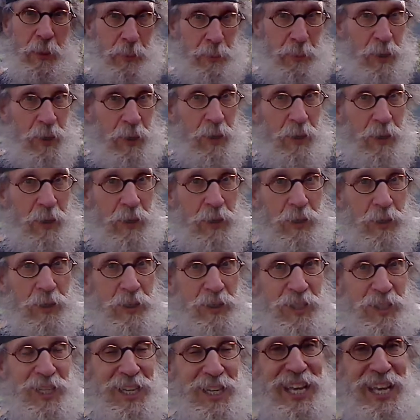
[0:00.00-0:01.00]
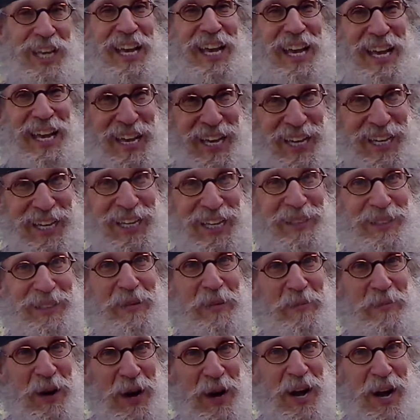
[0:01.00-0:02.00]
of my parents
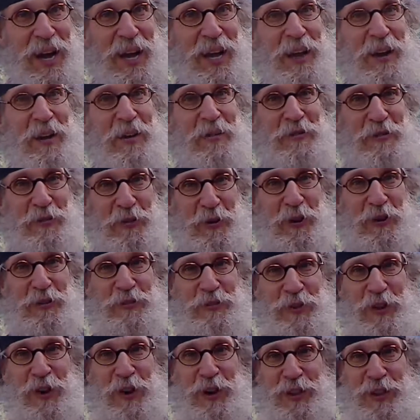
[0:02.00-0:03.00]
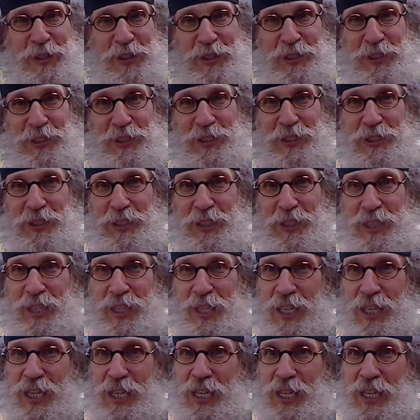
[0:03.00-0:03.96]
and my forefathers.